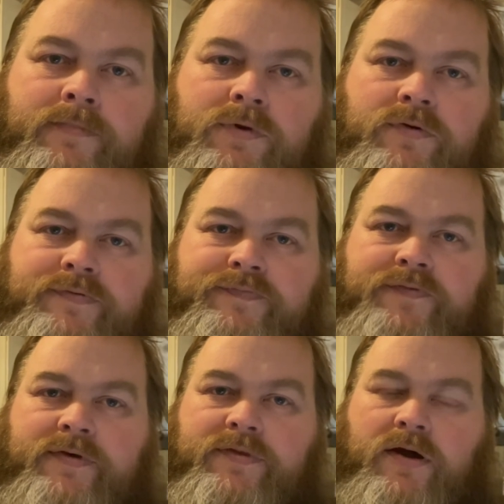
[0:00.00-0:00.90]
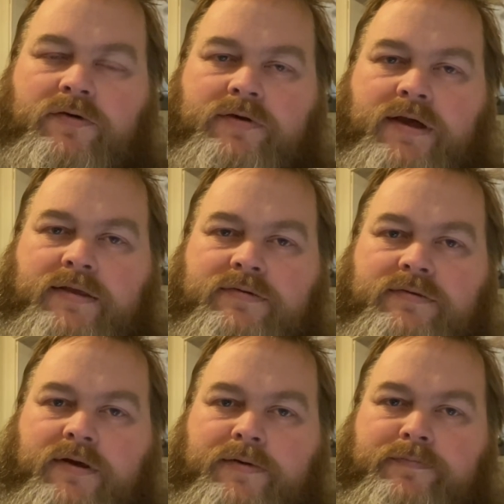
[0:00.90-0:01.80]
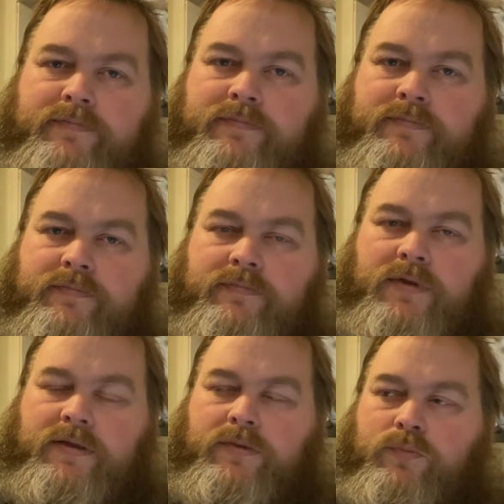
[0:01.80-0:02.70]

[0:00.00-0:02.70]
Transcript: You often find the Hurricanes like